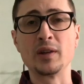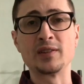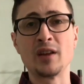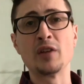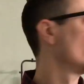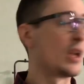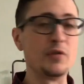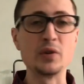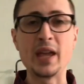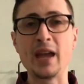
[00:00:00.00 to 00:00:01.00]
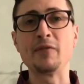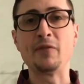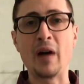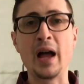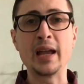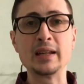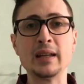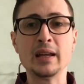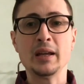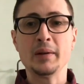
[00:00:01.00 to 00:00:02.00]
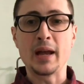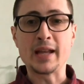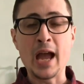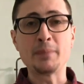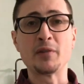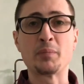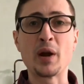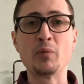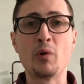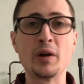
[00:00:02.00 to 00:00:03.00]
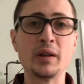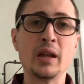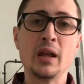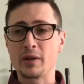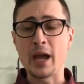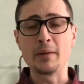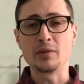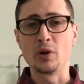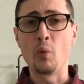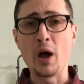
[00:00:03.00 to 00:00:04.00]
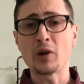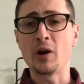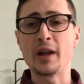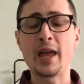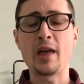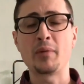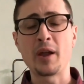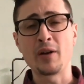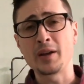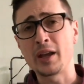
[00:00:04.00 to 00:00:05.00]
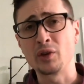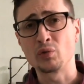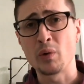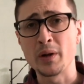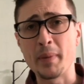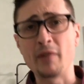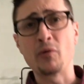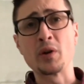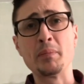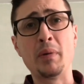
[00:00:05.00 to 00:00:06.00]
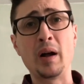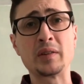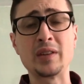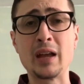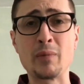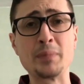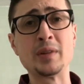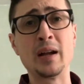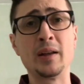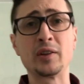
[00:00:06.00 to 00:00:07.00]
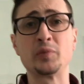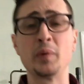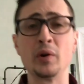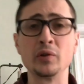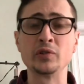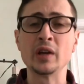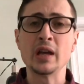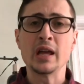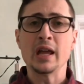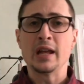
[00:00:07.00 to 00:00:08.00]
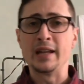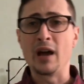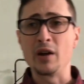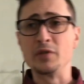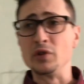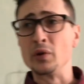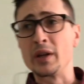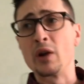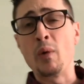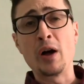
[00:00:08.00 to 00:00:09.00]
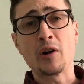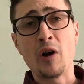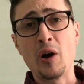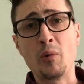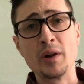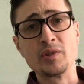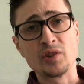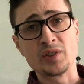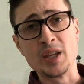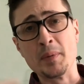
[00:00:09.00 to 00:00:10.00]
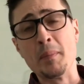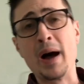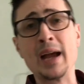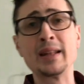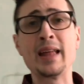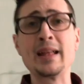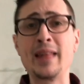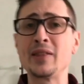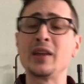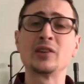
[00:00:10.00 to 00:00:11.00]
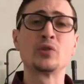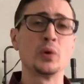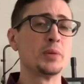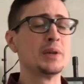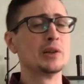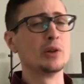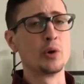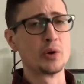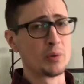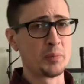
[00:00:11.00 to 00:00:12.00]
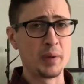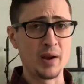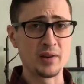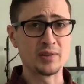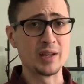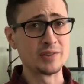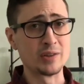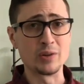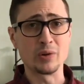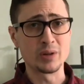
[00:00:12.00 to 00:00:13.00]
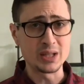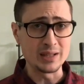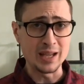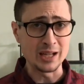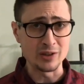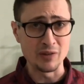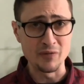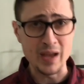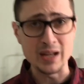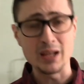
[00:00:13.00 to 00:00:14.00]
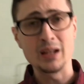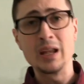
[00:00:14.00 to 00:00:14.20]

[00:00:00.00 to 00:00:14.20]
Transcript: itself, if you can't find a captive bred one, wild-caught Gehyra geckos run about $40 at reptile expos. Now, if you do get a wild-caught one, just keep in mind that that thing is going to be loaded with parasites, and you're going to need to take it to the vet